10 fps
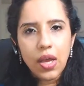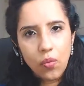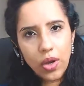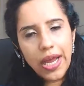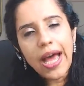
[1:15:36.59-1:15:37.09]

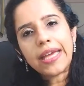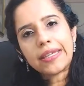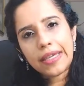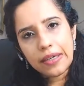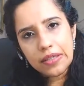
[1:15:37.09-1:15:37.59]
What I
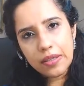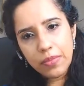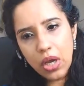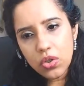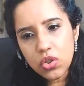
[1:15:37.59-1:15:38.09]
care is
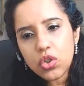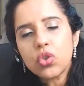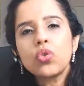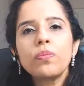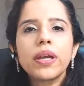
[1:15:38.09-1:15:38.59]
about
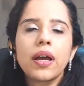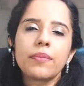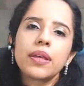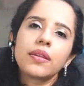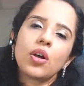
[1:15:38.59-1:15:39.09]
you
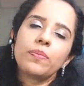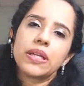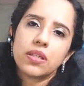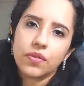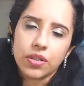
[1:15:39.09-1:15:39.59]
becoming your
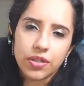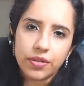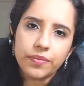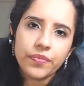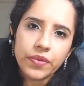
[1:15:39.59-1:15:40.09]
best version.